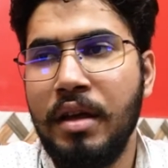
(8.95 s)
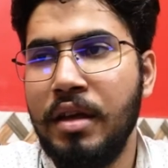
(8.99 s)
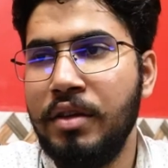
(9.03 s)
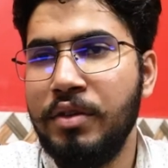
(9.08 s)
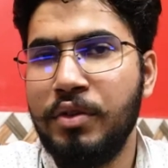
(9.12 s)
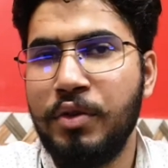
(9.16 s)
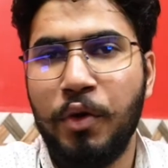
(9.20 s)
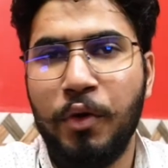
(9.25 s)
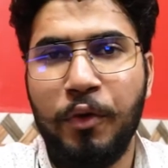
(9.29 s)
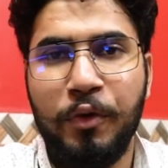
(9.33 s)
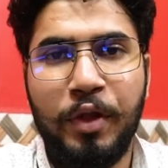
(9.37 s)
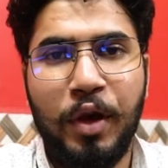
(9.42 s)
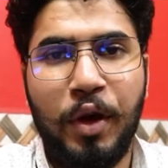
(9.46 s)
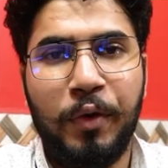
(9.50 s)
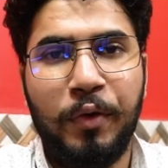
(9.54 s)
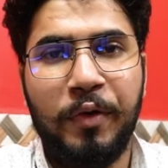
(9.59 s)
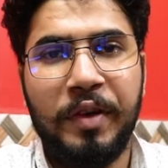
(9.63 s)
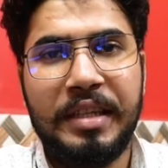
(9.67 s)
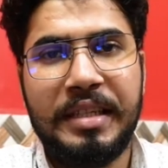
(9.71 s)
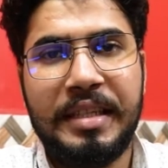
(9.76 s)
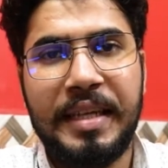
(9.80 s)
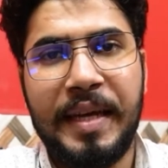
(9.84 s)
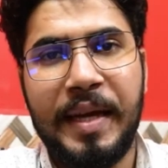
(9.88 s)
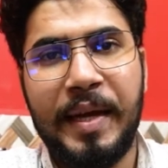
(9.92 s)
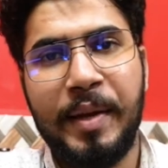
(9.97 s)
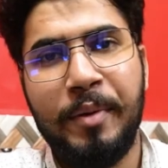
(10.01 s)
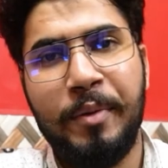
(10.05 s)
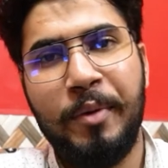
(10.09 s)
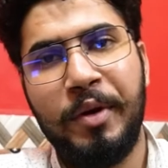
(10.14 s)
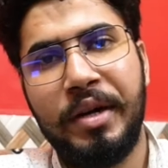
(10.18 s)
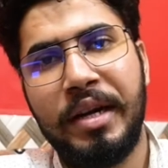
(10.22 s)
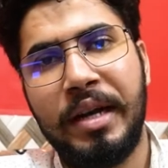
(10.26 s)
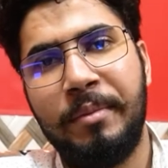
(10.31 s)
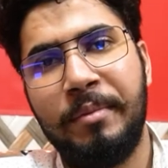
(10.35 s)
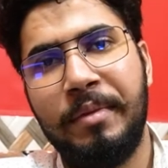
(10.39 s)
So without wasting any
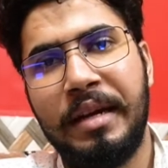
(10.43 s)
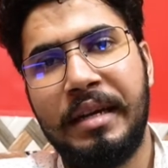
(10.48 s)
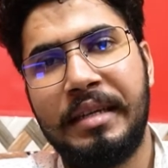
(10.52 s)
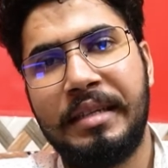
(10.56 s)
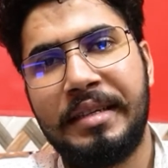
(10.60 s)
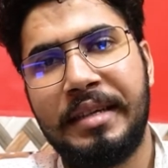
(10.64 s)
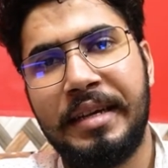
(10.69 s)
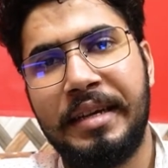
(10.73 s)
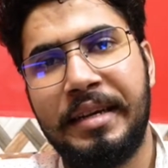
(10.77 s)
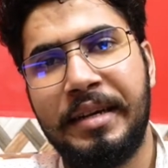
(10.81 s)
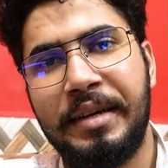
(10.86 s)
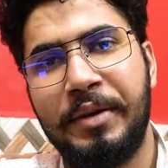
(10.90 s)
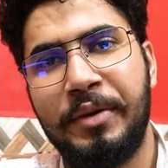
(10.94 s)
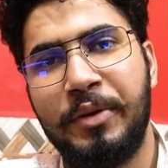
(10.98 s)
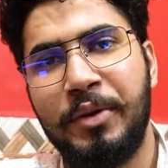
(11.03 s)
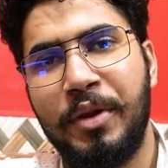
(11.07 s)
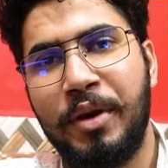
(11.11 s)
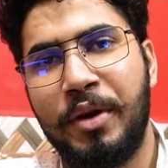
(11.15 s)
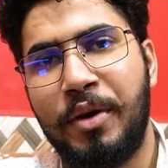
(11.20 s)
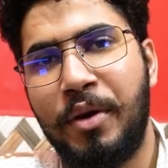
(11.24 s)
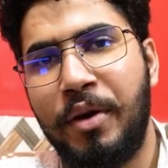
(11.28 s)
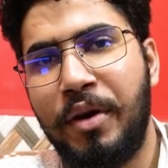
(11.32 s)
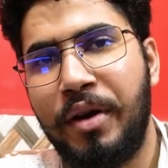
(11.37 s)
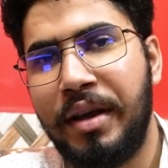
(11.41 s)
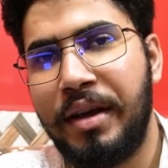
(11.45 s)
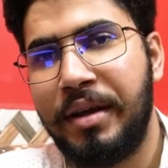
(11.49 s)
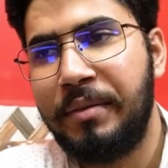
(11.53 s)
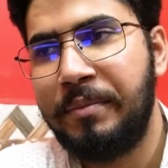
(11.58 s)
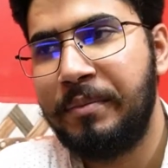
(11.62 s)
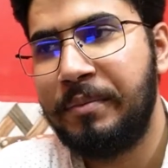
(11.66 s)
more time, let's get into the coding.